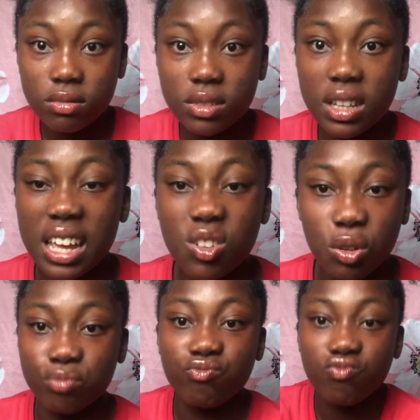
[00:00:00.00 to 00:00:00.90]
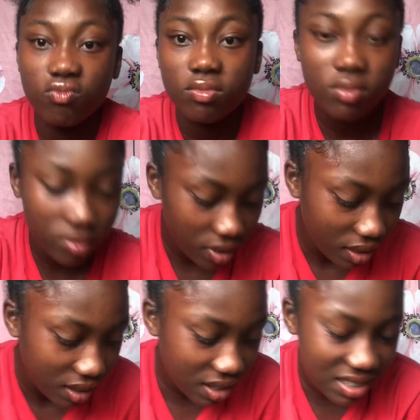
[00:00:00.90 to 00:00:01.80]
I done.
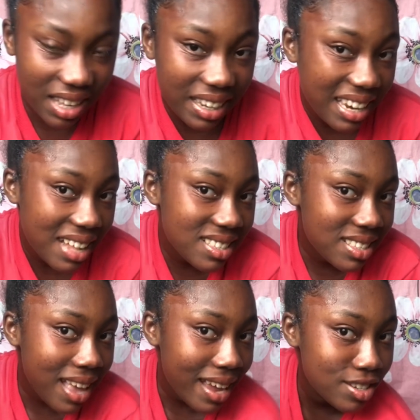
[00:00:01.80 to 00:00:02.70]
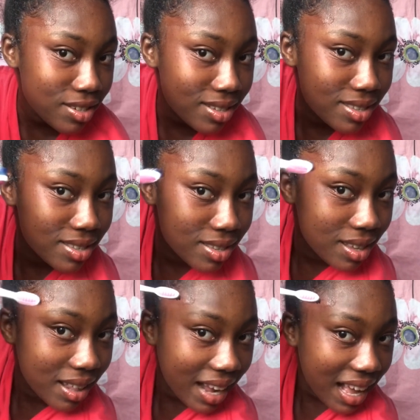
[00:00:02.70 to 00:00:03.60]
Cause like that side just
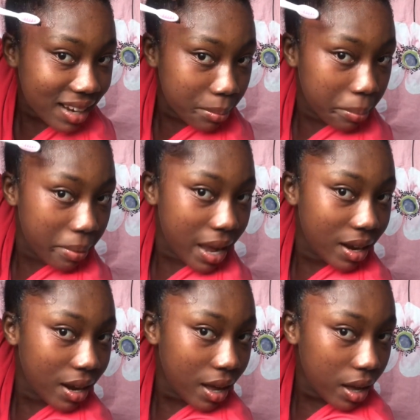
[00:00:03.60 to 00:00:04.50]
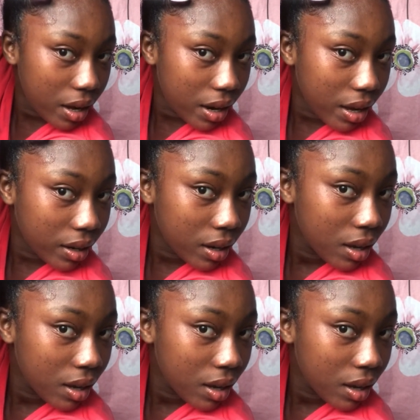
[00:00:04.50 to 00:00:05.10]
like I had to bend that hand like